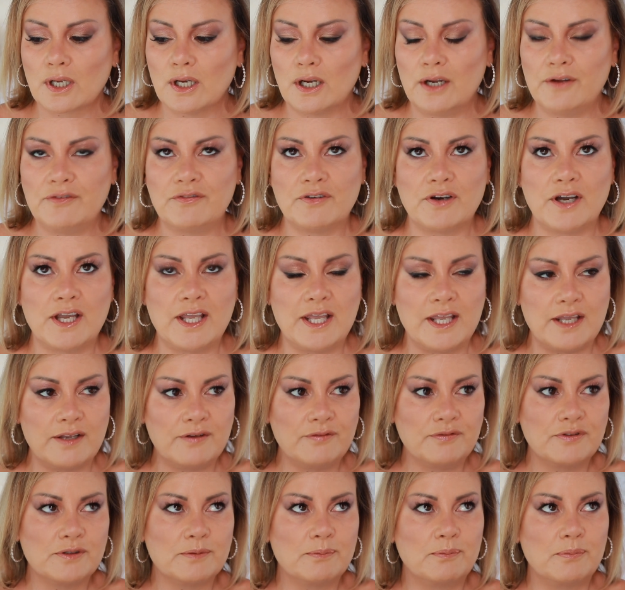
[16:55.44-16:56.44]
If I
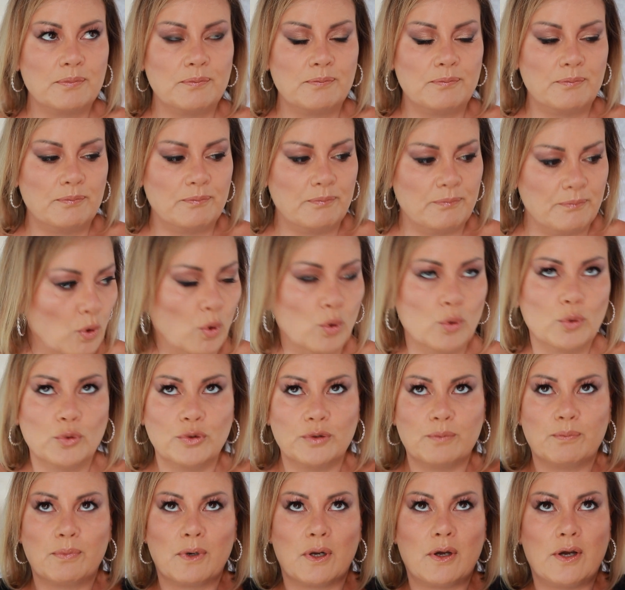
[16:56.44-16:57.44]
have all
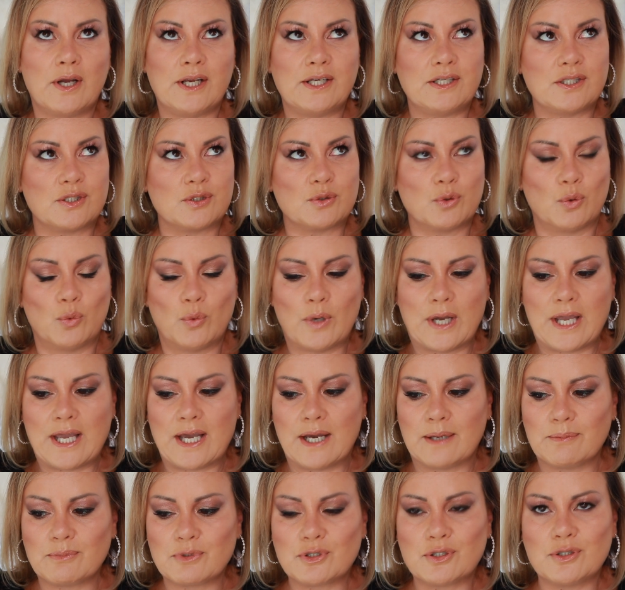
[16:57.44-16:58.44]
the blinds way
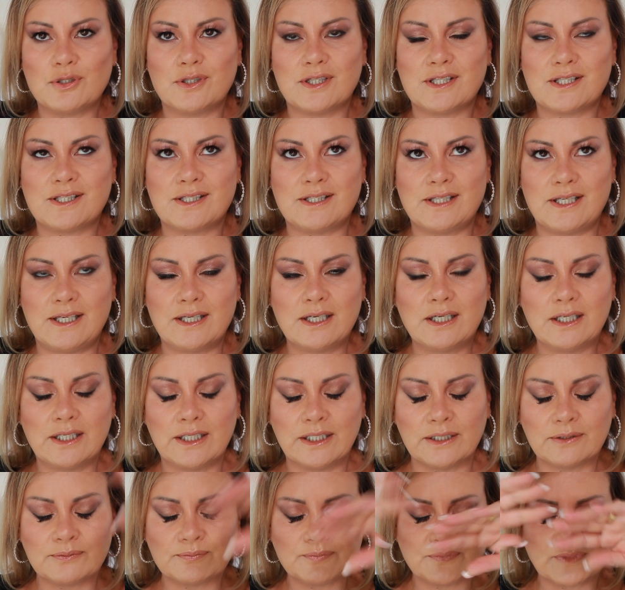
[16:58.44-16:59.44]
up to the
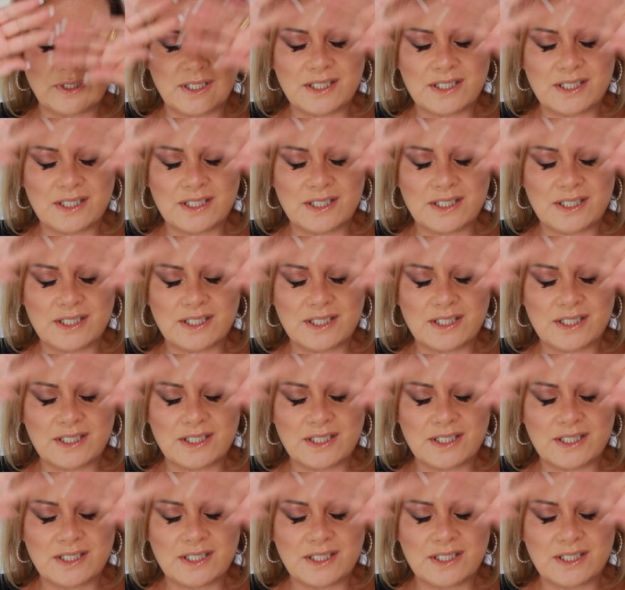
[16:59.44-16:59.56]
ceiling,